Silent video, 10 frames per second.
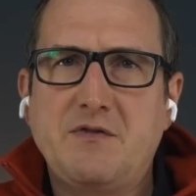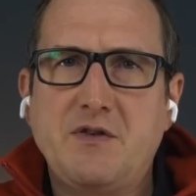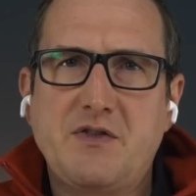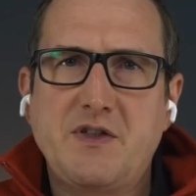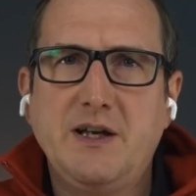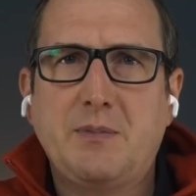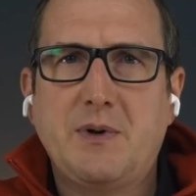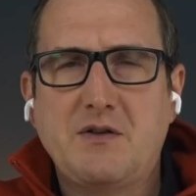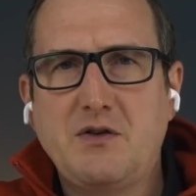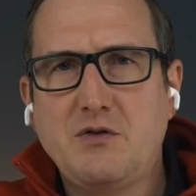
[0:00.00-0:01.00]
if you think
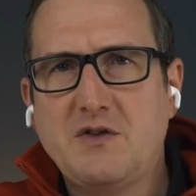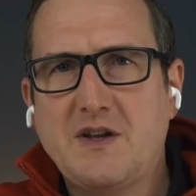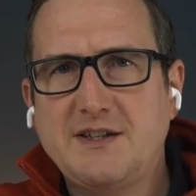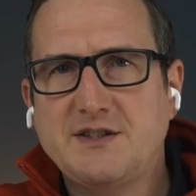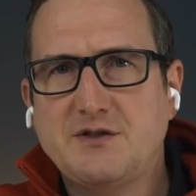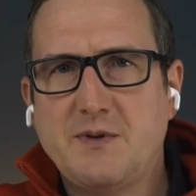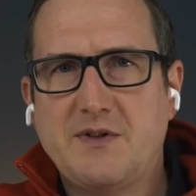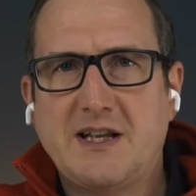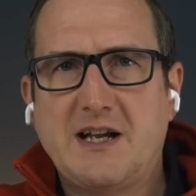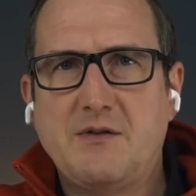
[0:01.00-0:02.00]
about use cases
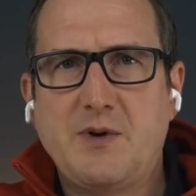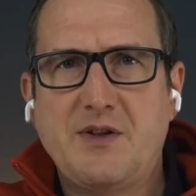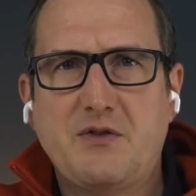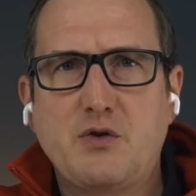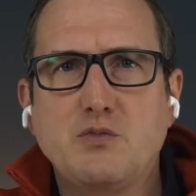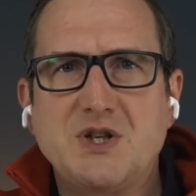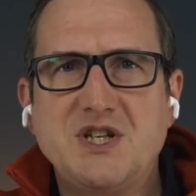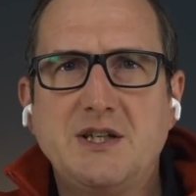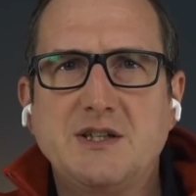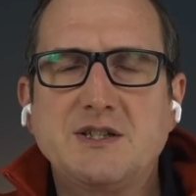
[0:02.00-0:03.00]
with with
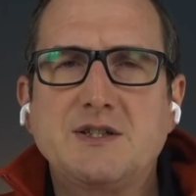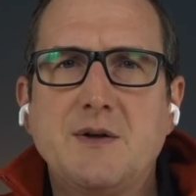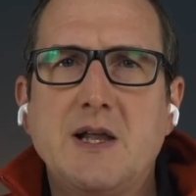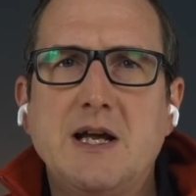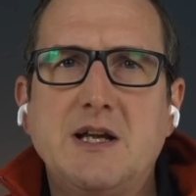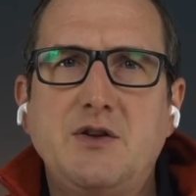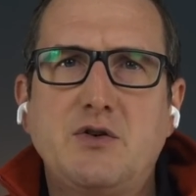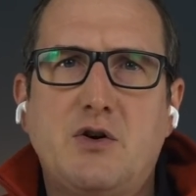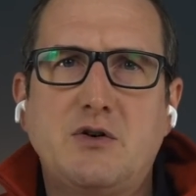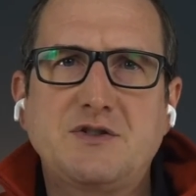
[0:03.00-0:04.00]
Kubernetes,
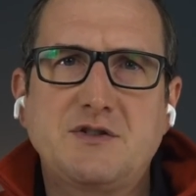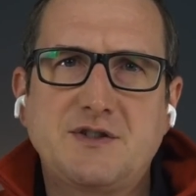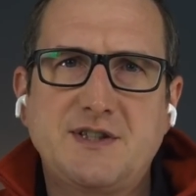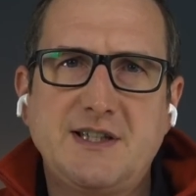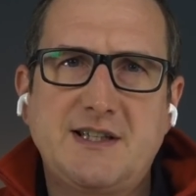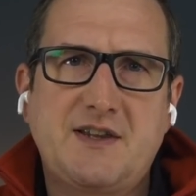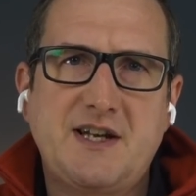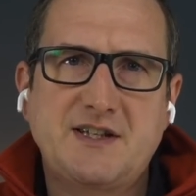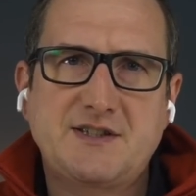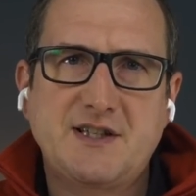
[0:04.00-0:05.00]
you'd also see that
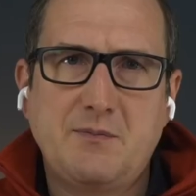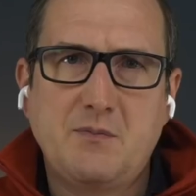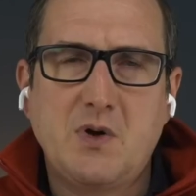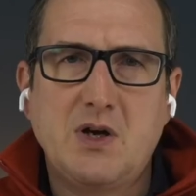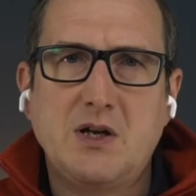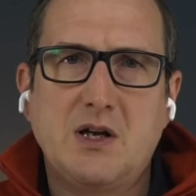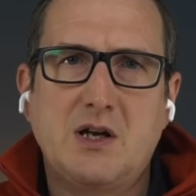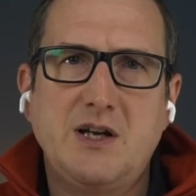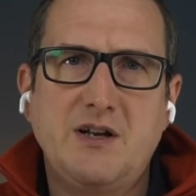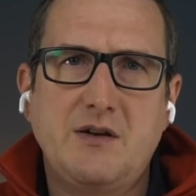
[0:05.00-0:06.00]
there are some
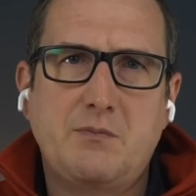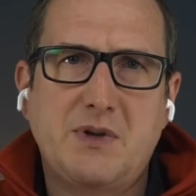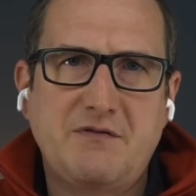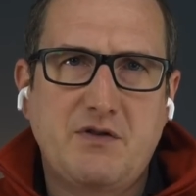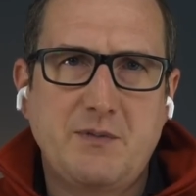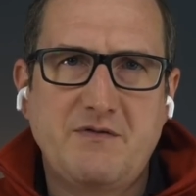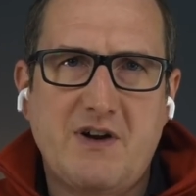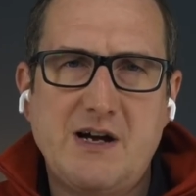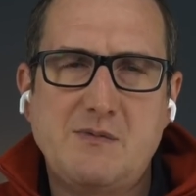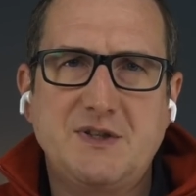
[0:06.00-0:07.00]
uh, platform
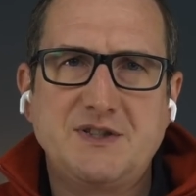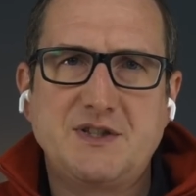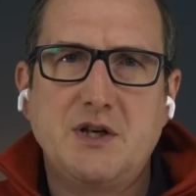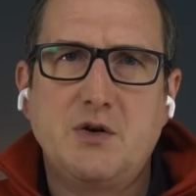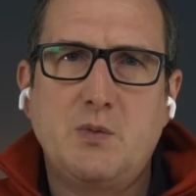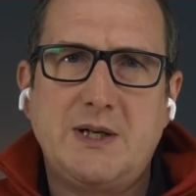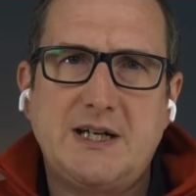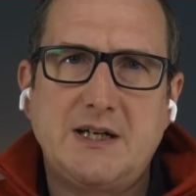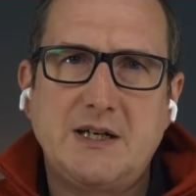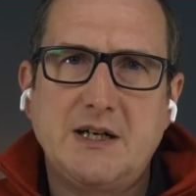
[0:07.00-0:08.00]
environments
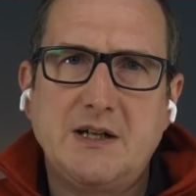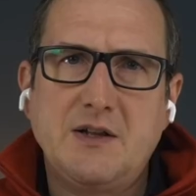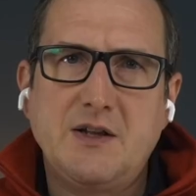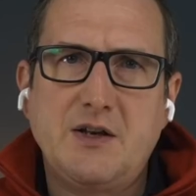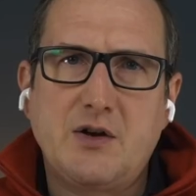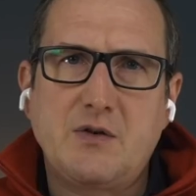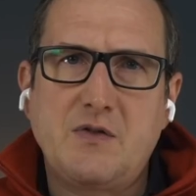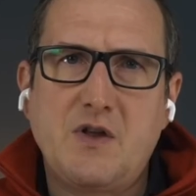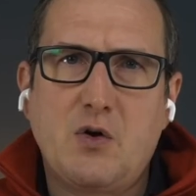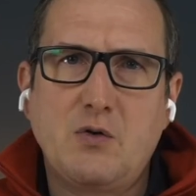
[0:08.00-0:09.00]
where you know
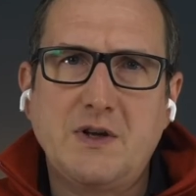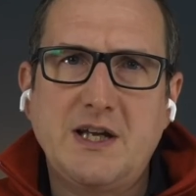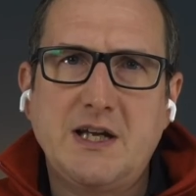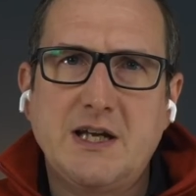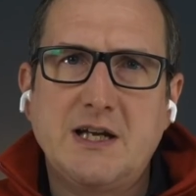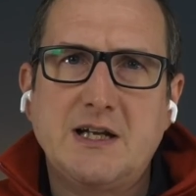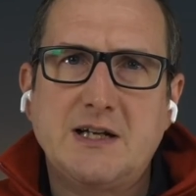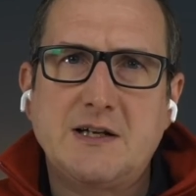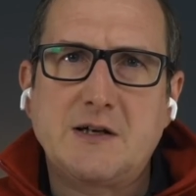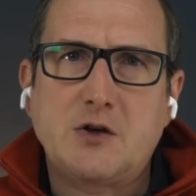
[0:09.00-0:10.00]
the only
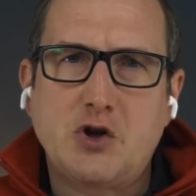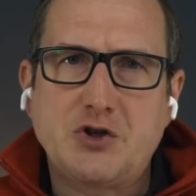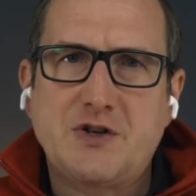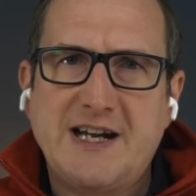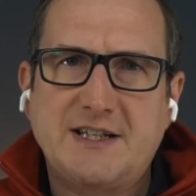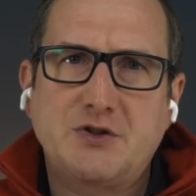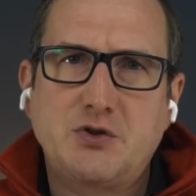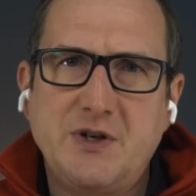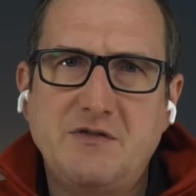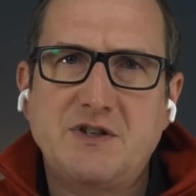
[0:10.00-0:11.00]
uh, contract
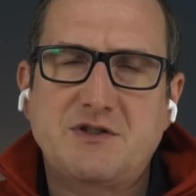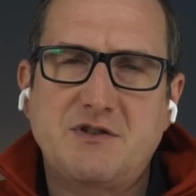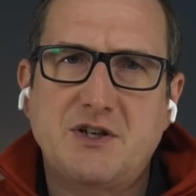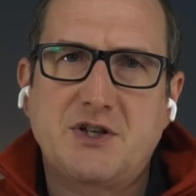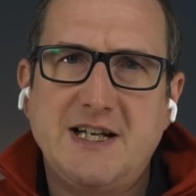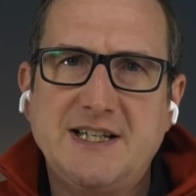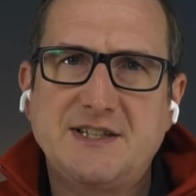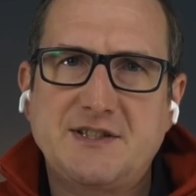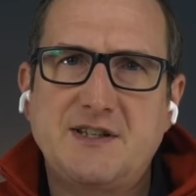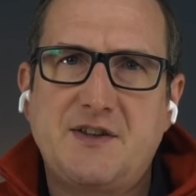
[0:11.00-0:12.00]
to infrastructure
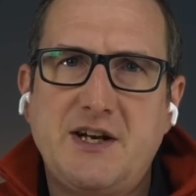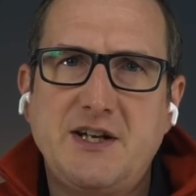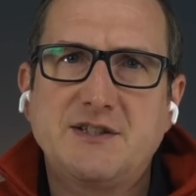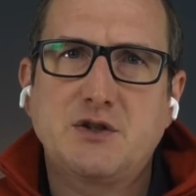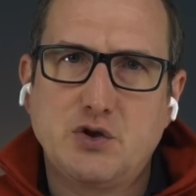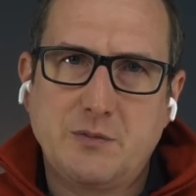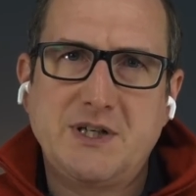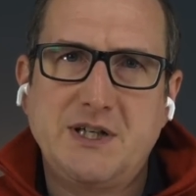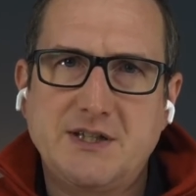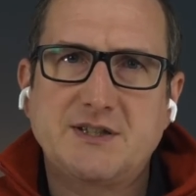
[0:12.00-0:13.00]
is that there is a
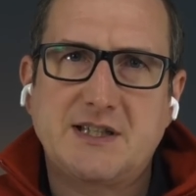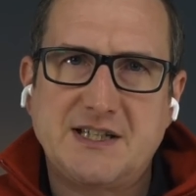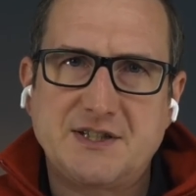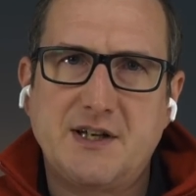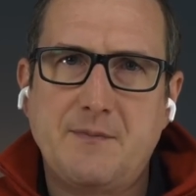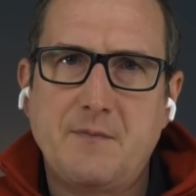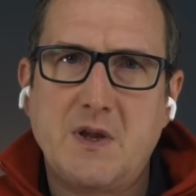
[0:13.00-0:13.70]
Kubernetes cluster.